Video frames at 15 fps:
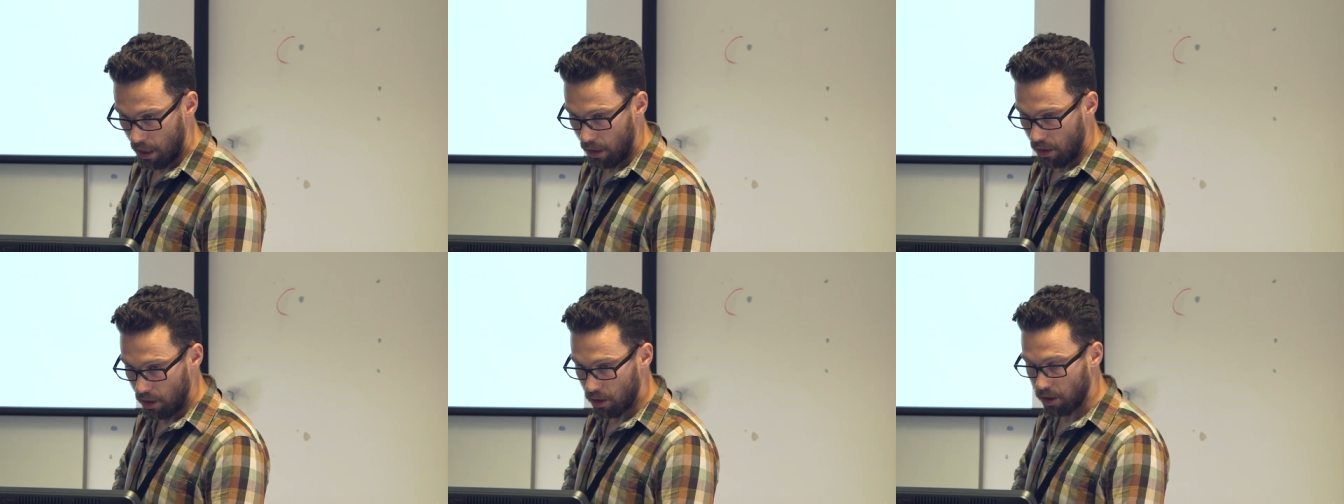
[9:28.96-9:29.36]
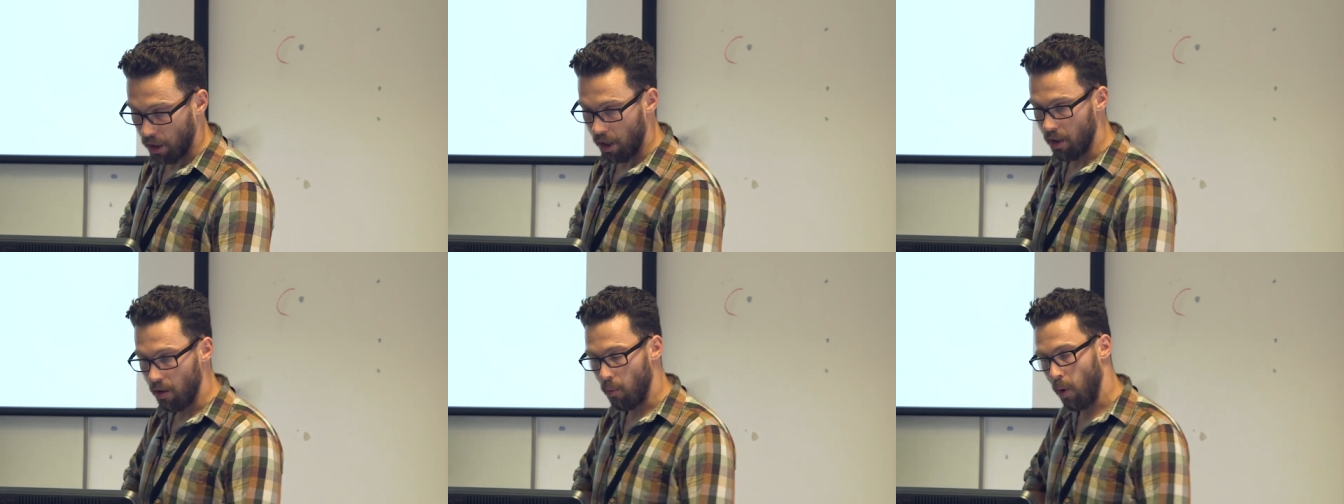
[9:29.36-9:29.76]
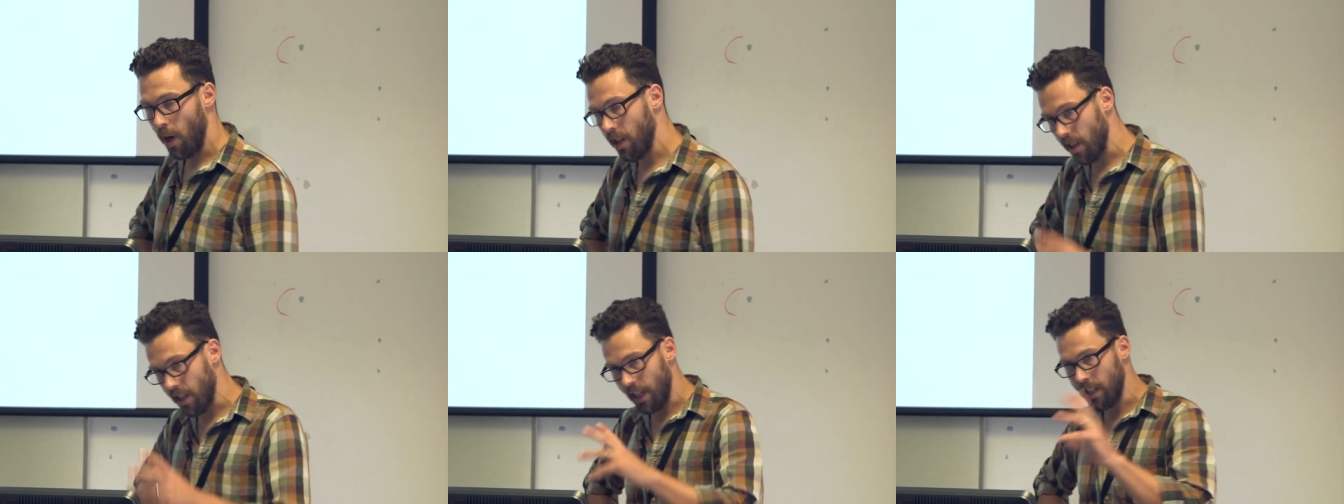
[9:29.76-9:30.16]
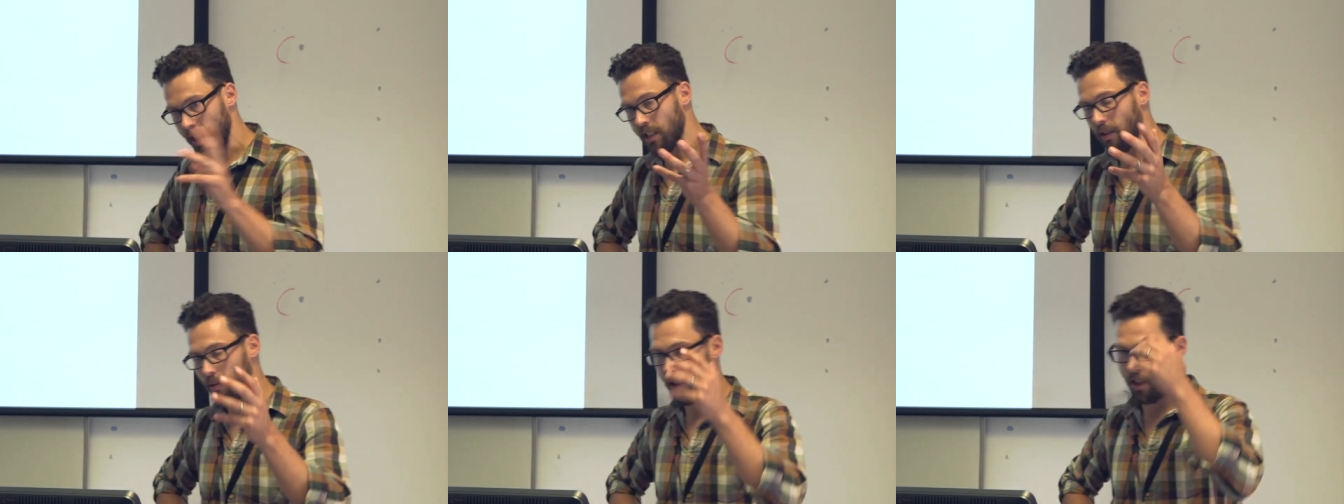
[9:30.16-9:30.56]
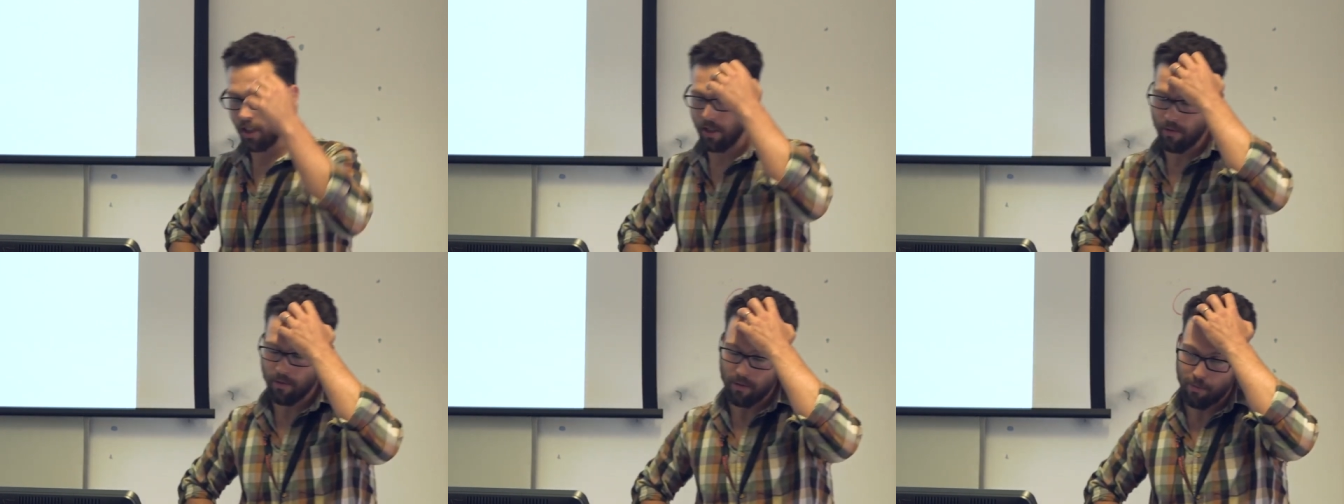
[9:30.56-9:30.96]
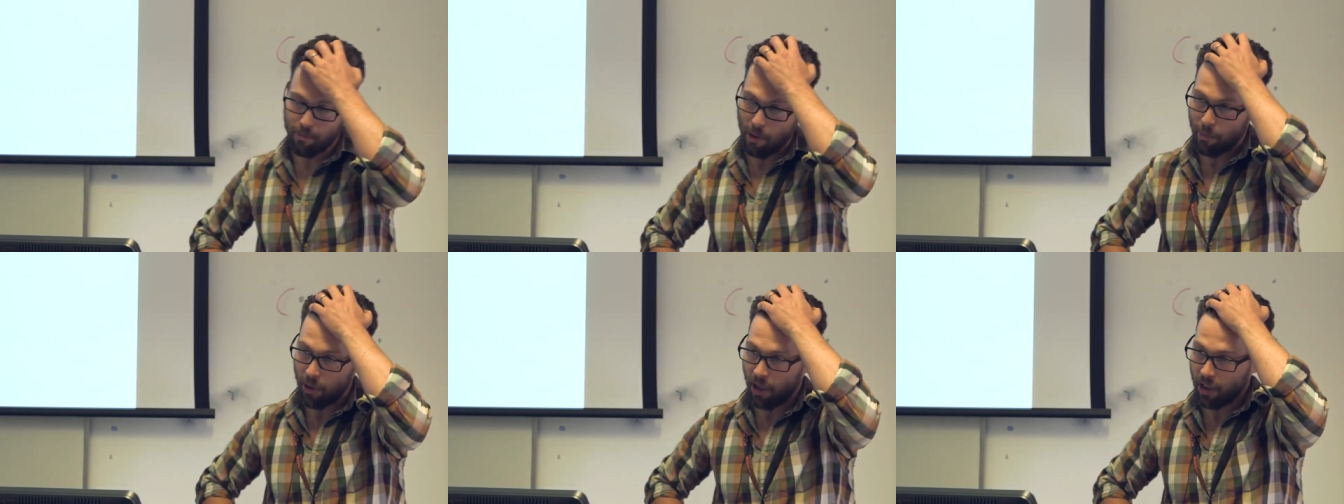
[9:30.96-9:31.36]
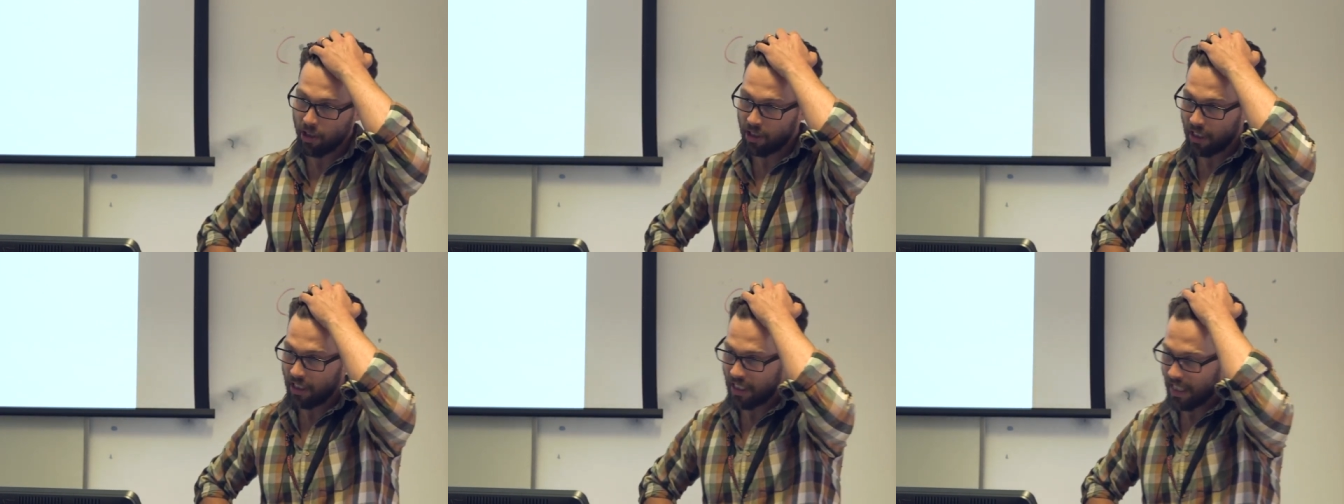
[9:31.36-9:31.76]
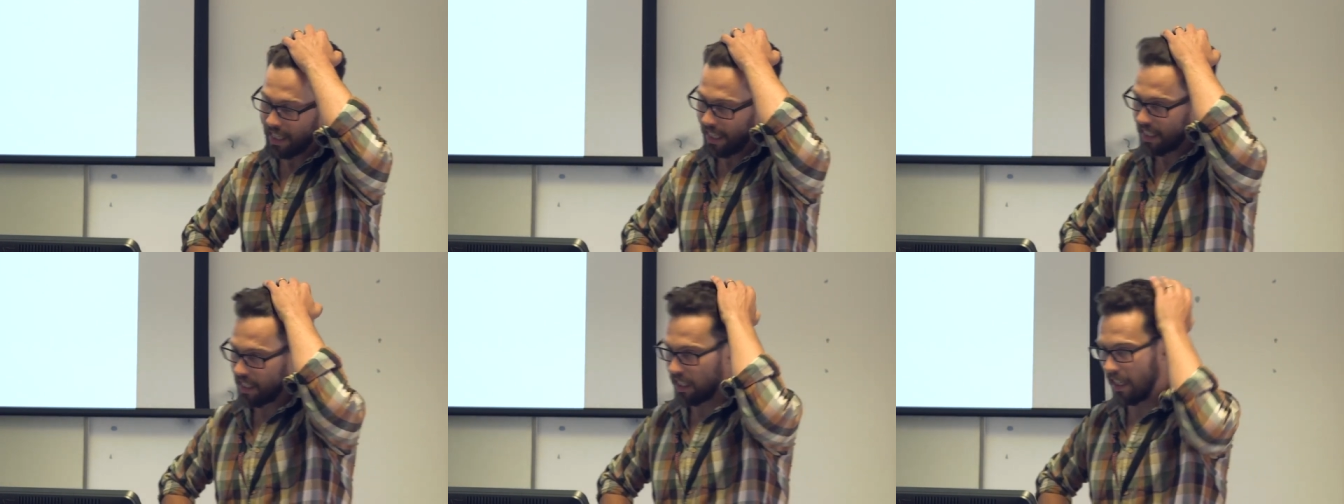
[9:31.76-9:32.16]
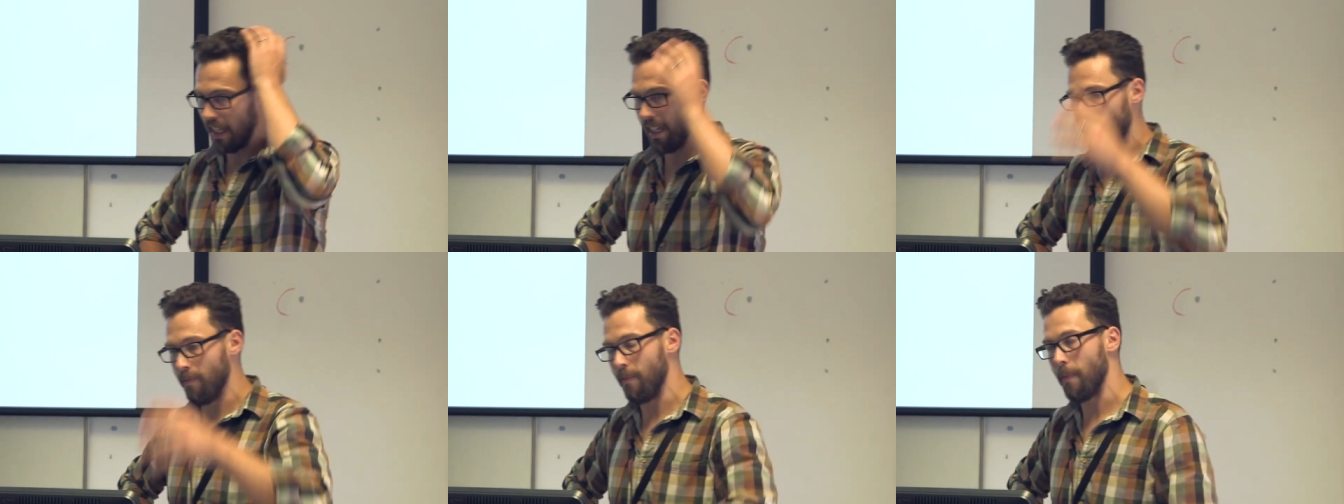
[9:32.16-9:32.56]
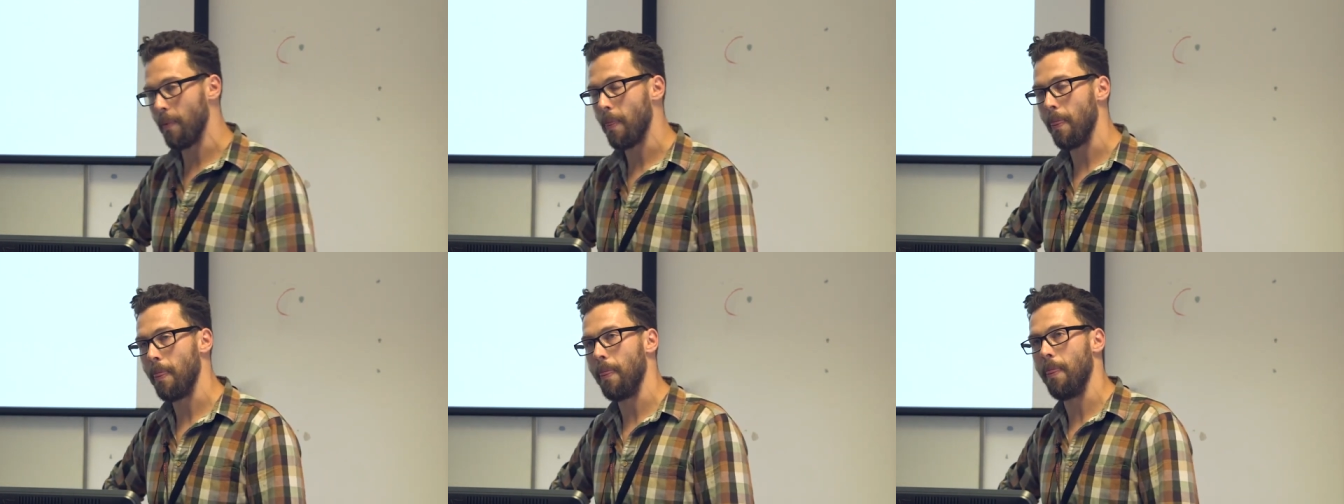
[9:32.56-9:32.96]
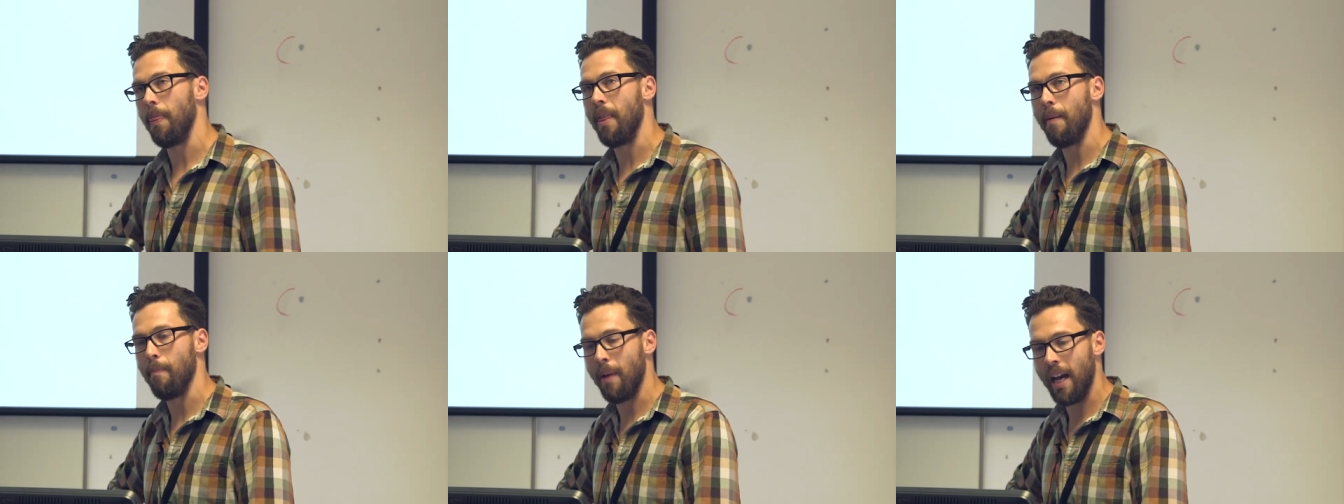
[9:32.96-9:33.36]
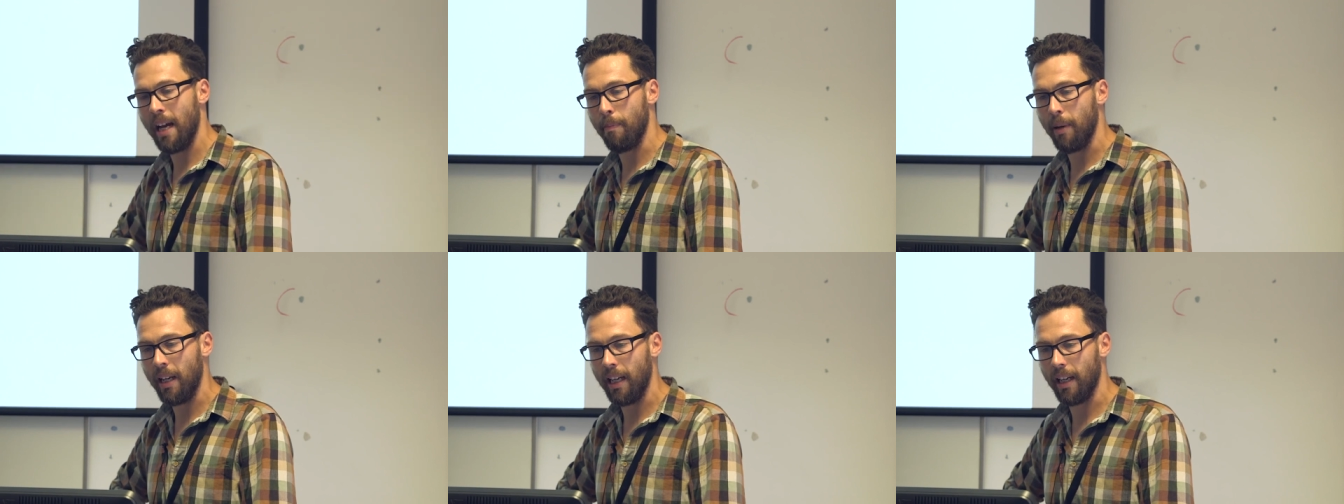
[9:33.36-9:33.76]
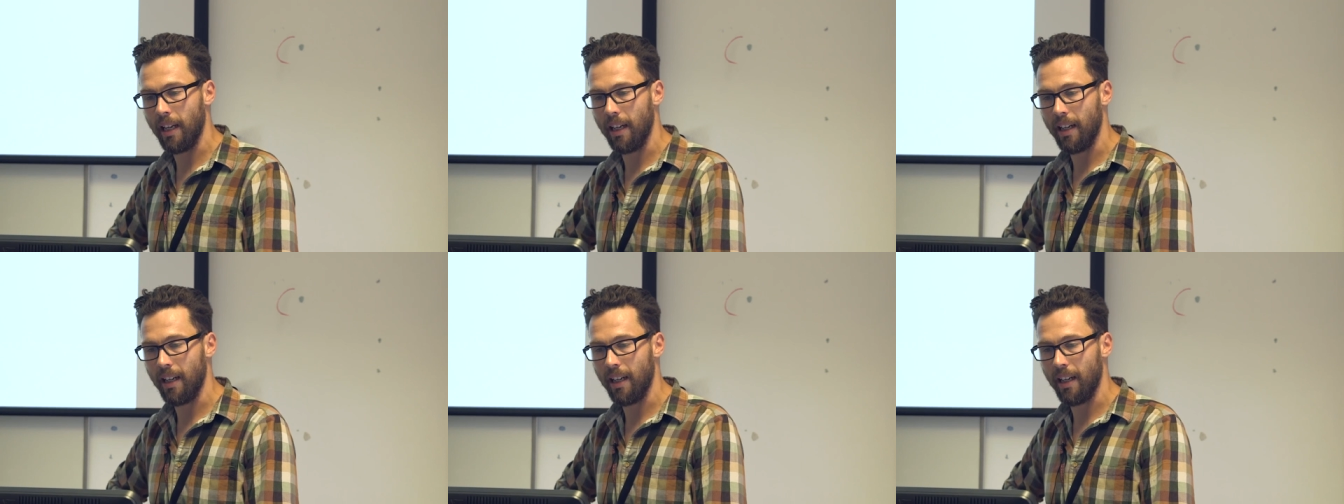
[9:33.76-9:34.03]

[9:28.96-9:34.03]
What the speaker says: So one of the ideas I want to propose is that there may be